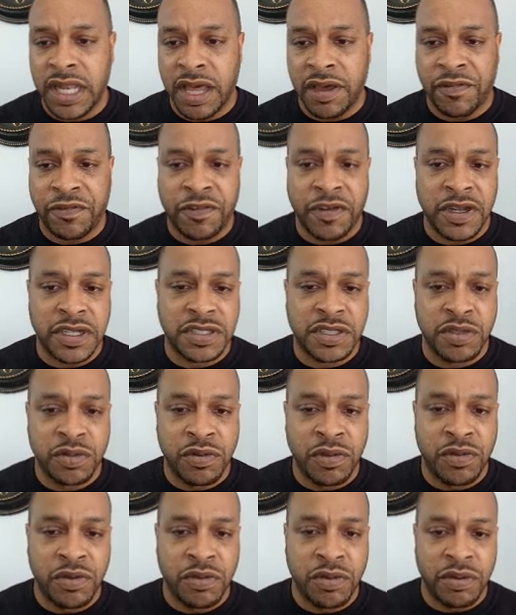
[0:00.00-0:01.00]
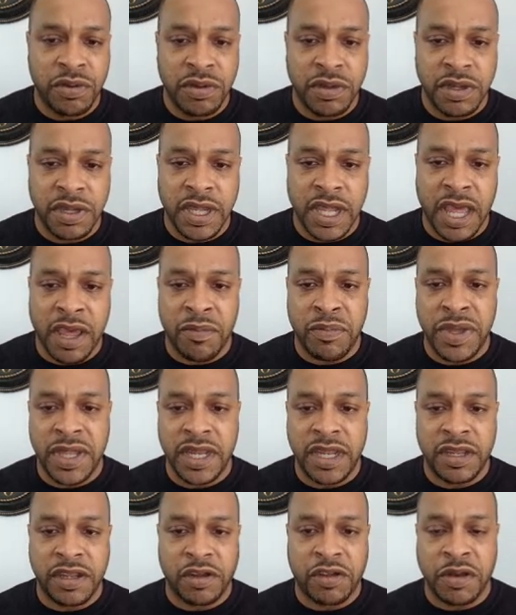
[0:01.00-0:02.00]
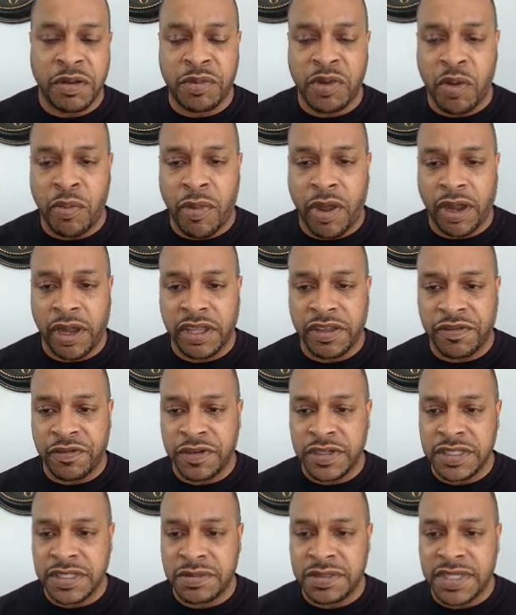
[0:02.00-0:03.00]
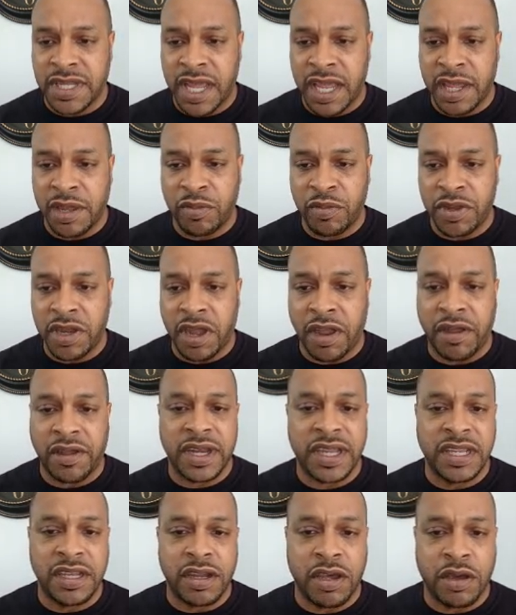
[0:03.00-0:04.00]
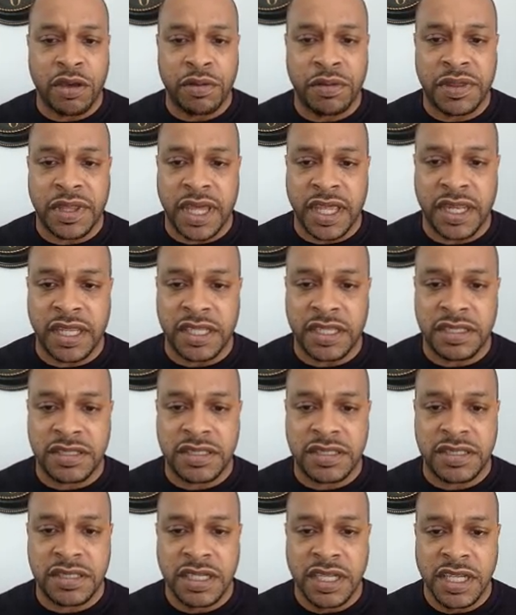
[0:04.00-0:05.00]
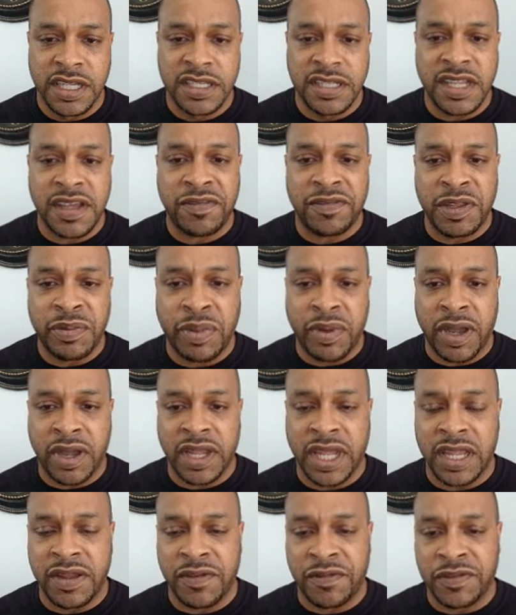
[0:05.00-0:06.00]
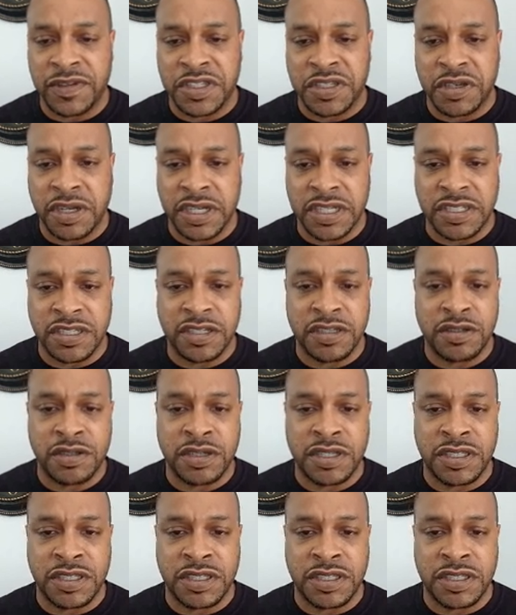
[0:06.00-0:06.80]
Now, for us who have been in the crypto market for some time, we already know that it's definitely part of the infrastructure.